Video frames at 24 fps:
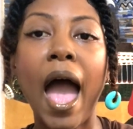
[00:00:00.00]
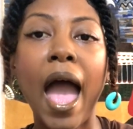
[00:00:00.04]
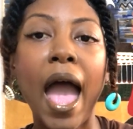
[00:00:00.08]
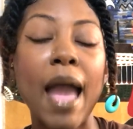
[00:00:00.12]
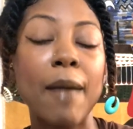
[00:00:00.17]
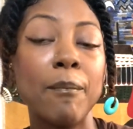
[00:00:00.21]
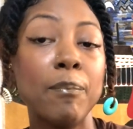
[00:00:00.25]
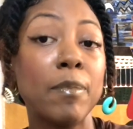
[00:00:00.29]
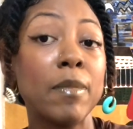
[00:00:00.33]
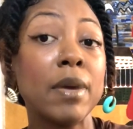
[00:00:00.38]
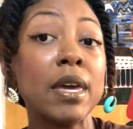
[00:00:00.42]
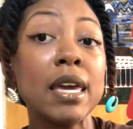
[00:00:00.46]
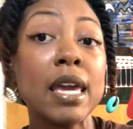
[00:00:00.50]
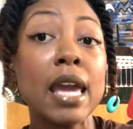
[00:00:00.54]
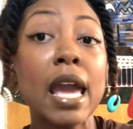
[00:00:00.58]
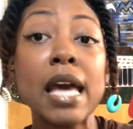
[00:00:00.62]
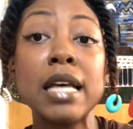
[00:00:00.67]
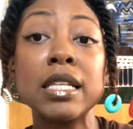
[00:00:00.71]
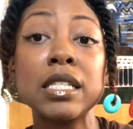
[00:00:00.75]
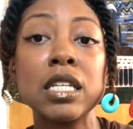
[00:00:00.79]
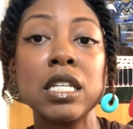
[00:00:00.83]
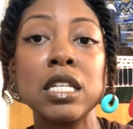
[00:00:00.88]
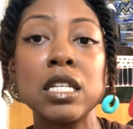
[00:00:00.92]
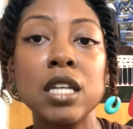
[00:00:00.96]
me
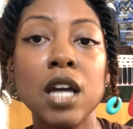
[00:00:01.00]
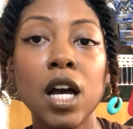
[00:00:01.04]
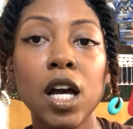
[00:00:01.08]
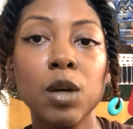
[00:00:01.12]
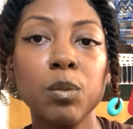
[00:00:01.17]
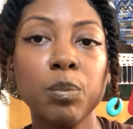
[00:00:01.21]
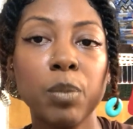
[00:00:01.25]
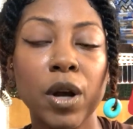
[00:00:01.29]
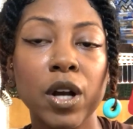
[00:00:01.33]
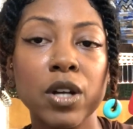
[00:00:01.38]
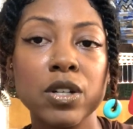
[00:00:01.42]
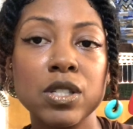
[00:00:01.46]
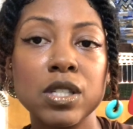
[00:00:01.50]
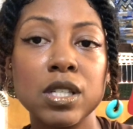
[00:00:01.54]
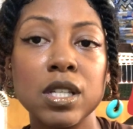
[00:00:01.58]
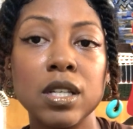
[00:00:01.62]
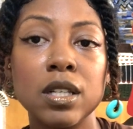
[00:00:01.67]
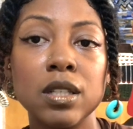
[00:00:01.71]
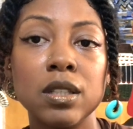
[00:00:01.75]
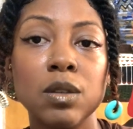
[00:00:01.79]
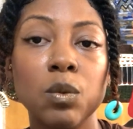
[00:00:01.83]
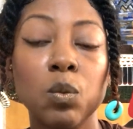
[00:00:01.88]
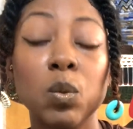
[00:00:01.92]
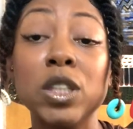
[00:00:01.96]
as a young
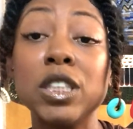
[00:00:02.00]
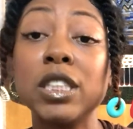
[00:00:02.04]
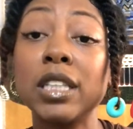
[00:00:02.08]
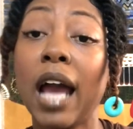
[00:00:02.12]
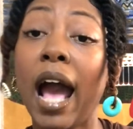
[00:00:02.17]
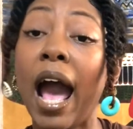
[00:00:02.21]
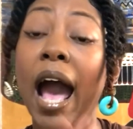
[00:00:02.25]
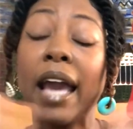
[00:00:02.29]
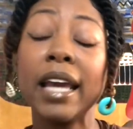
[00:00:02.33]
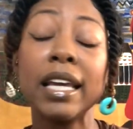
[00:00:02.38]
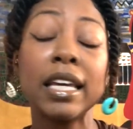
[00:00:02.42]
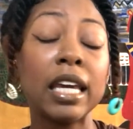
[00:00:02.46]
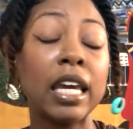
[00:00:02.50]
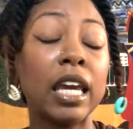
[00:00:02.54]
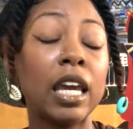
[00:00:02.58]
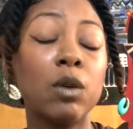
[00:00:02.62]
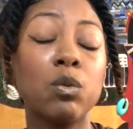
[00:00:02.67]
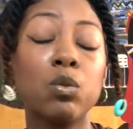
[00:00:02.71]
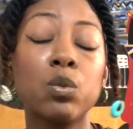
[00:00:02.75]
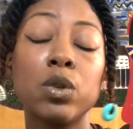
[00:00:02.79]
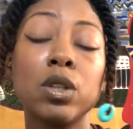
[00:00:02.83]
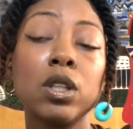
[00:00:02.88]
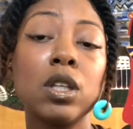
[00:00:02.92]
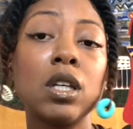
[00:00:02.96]
person, which I
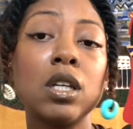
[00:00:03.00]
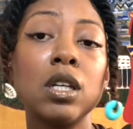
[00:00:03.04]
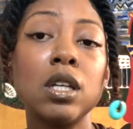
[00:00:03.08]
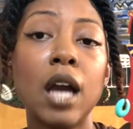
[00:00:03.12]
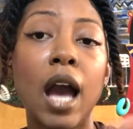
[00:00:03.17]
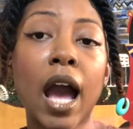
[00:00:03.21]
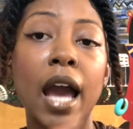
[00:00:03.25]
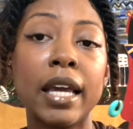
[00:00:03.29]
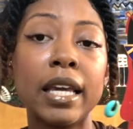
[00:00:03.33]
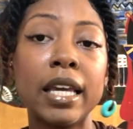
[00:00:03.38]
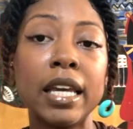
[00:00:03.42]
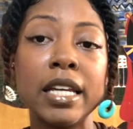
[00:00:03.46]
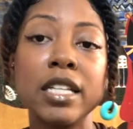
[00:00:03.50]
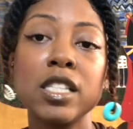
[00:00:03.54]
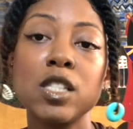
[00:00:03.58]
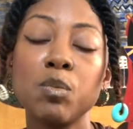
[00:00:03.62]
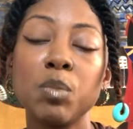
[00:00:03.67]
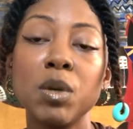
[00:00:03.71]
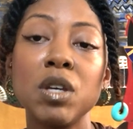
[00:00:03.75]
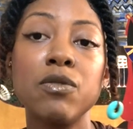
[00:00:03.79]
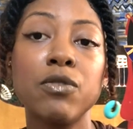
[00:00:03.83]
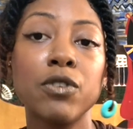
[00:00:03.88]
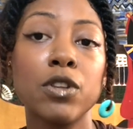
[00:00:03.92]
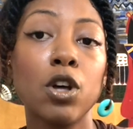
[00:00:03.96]
can't
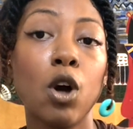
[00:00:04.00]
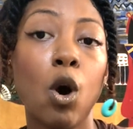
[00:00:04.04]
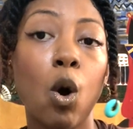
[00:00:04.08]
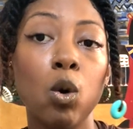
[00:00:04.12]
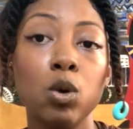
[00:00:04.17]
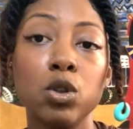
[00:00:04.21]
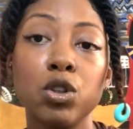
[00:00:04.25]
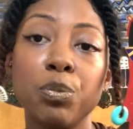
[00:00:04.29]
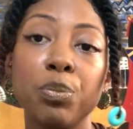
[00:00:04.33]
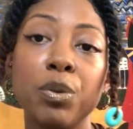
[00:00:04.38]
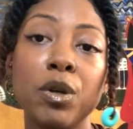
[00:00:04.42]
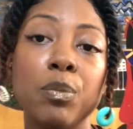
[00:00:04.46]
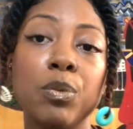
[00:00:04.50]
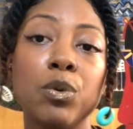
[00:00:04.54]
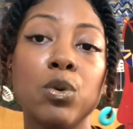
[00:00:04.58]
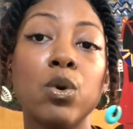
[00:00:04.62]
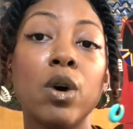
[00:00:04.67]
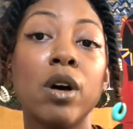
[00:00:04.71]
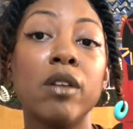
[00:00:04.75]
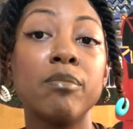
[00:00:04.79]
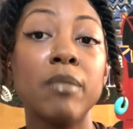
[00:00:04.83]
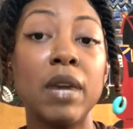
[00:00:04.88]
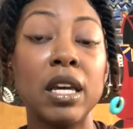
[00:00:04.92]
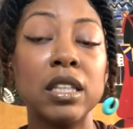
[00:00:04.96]
speak for the older people
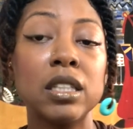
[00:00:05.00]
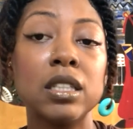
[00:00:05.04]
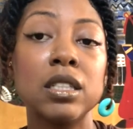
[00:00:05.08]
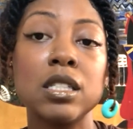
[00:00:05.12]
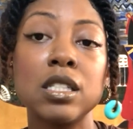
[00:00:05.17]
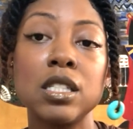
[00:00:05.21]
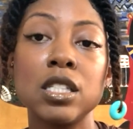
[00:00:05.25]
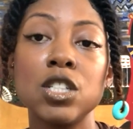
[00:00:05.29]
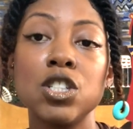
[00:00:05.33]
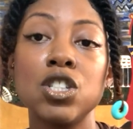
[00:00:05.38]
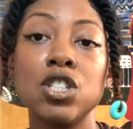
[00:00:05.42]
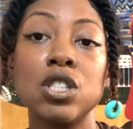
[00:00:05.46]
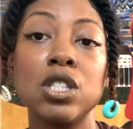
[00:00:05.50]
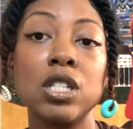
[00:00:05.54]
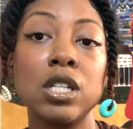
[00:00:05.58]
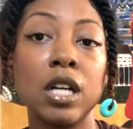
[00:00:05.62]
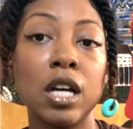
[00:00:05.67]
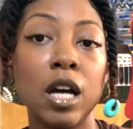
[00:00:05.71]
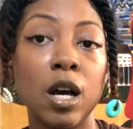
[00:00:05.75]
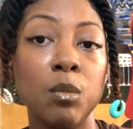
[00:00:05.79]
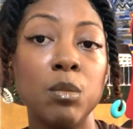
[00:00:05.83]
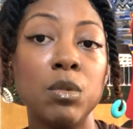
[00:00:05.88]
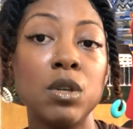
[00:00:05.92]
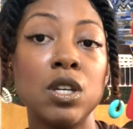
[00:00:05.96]
who have made the decision to
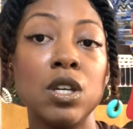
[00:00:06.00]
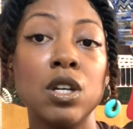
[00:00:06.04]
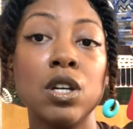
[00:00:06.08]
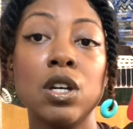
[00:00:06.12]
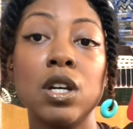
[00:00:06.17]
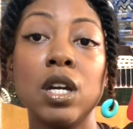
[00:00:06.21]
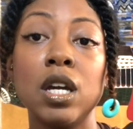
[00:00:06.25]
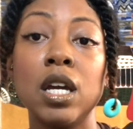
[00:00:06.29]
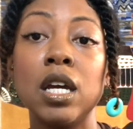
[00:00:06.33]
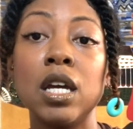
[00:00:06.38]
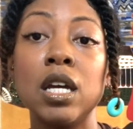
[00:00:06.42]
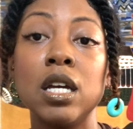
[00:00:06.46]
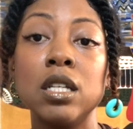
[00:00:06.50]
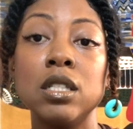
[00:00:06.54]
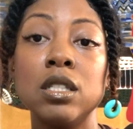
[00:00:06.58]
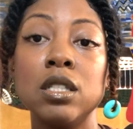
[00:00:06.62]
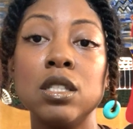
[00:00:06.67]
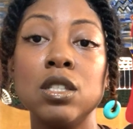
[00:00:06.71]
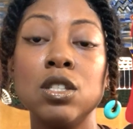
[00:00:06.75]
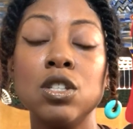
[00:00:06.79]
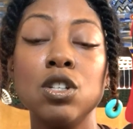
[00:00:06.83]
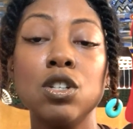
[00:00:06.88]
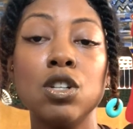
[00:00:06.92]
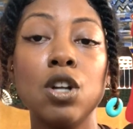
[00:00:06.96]
come here
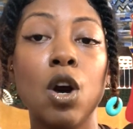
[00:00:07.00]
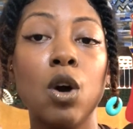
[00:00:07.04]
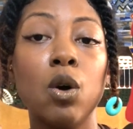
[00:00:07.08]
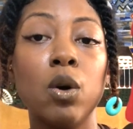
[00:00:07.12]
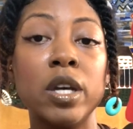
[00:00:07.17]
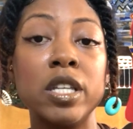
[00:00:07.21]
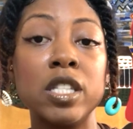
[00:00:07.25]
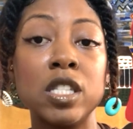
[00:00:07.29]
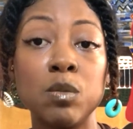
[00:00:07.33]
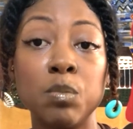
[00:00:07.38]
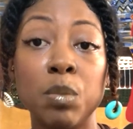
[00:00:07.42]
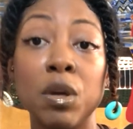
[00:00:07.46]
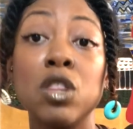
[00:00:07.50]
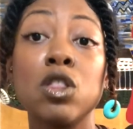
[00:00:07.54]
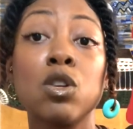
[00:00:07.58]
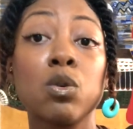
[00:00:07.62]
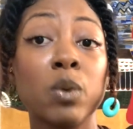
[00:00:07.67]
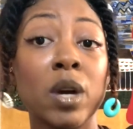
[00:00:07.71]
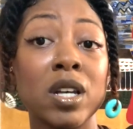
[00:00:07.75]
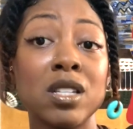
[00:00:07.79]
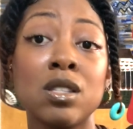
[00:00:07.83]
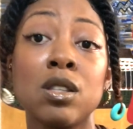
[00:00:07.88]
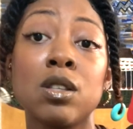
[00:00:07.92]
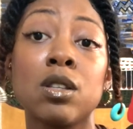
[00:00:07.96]
and, and spend the
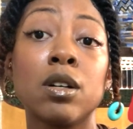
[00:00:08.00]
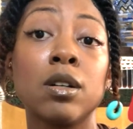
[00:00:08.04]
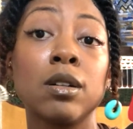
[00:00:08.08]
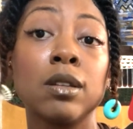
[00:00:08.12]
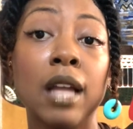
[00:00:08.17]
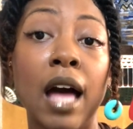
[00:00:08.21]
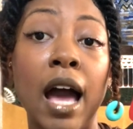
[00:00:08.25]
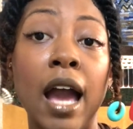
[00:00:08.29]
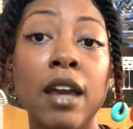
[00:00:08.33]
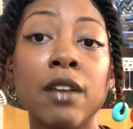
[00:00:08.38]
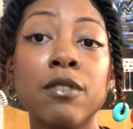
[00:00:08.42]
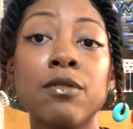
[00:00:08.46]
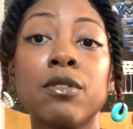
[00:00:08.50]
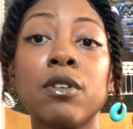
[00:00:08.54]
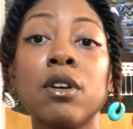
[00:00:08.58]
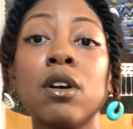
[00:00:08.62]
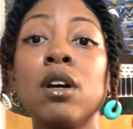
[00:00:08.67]
rest of their life